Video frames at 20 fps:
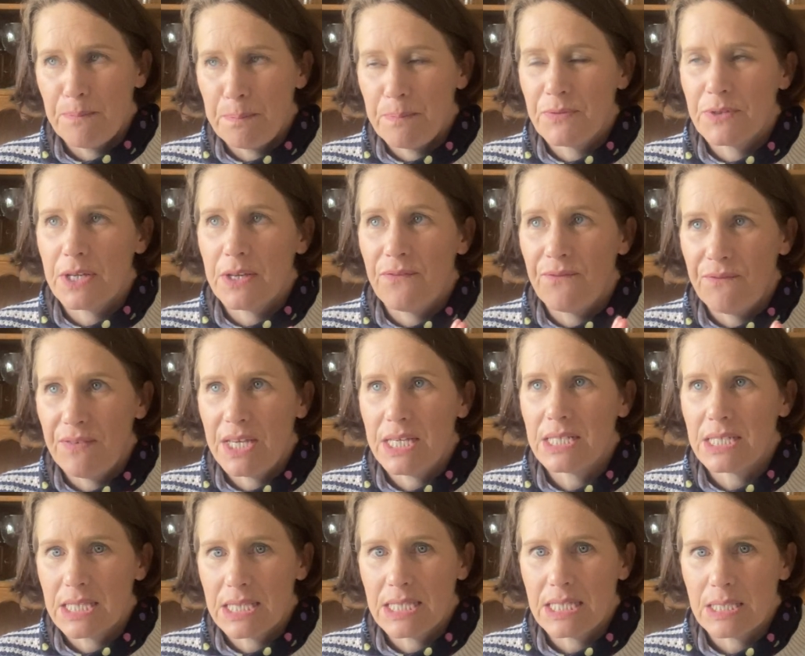to
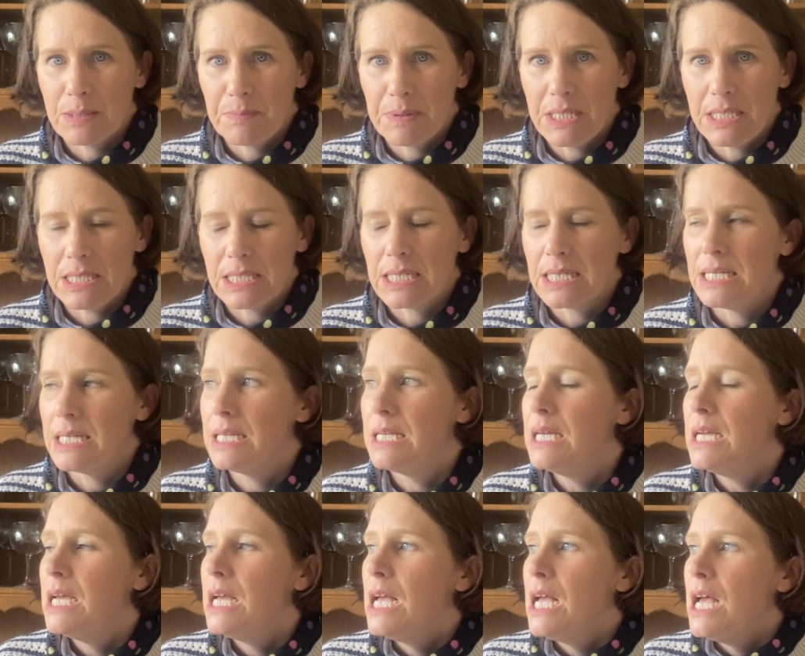fit this piece in.
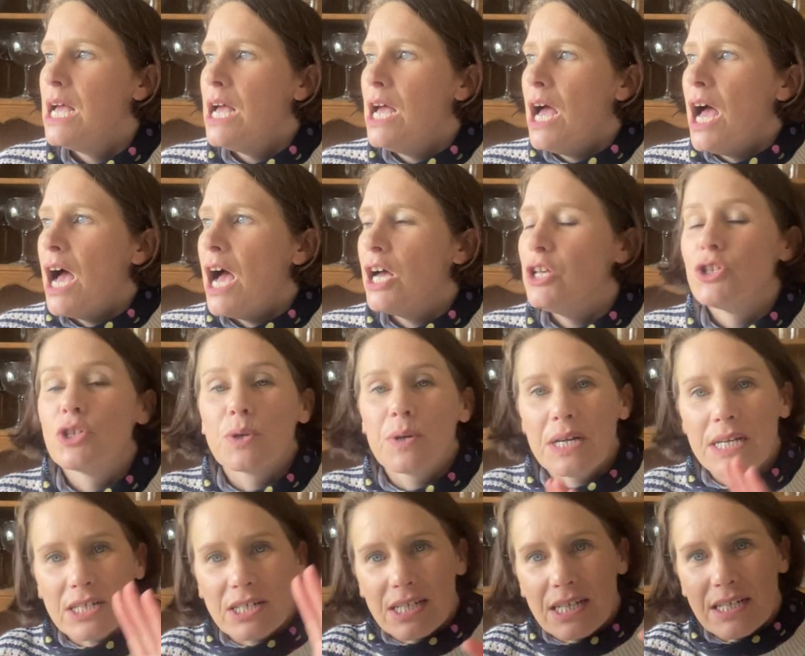And so I
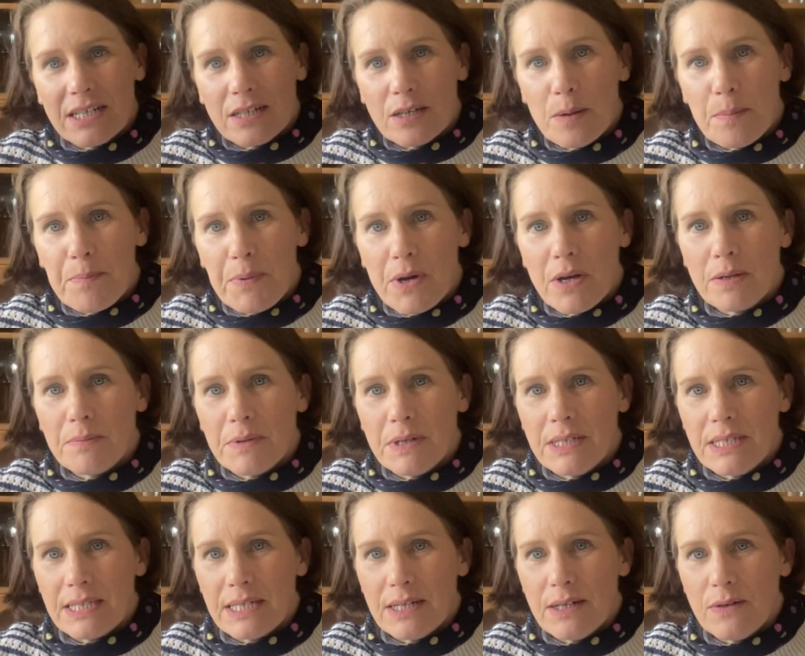actually ended up buying
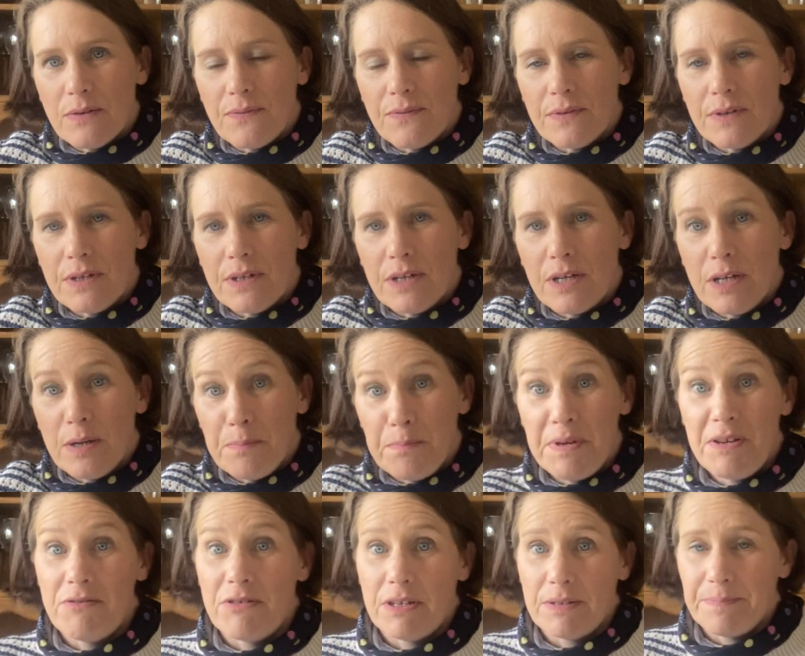myself a
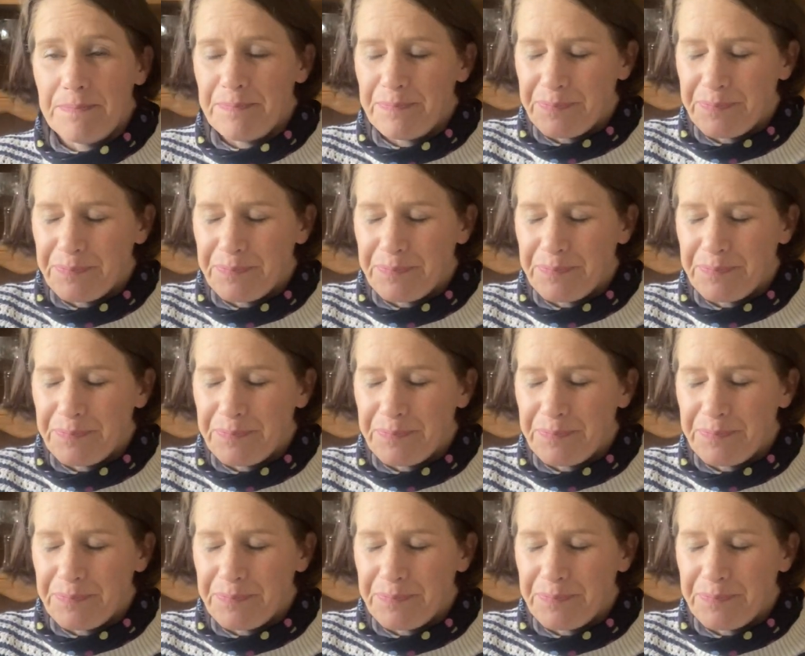mirror.